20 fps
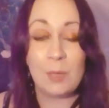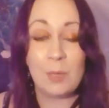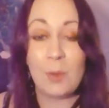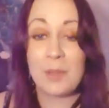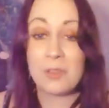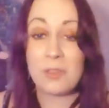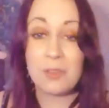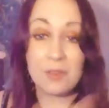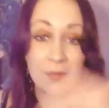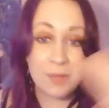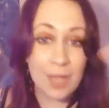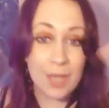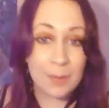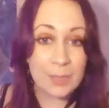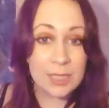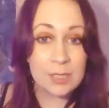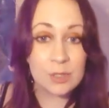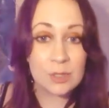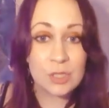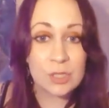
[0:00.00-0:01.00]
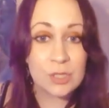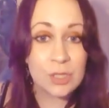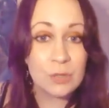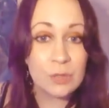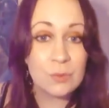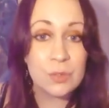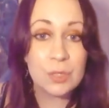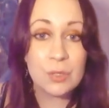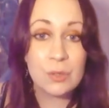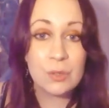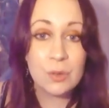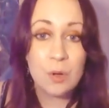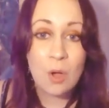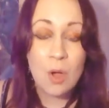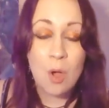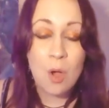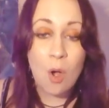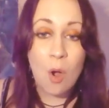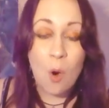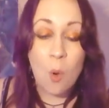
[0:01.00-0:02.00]
whether the family is just you two
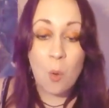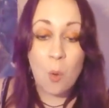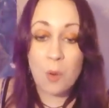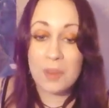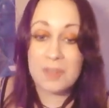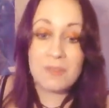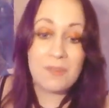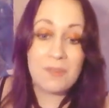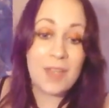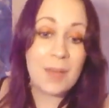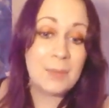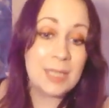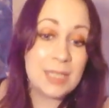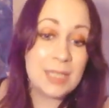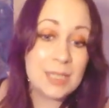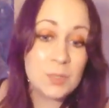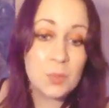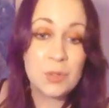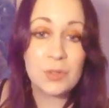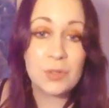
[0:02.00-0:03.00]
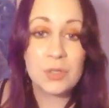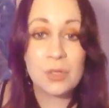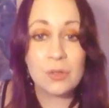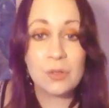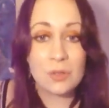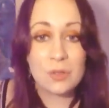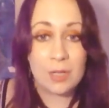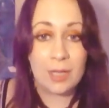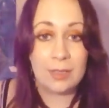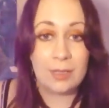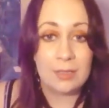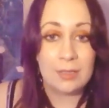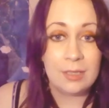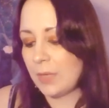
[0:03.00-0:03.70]
or the family is with children.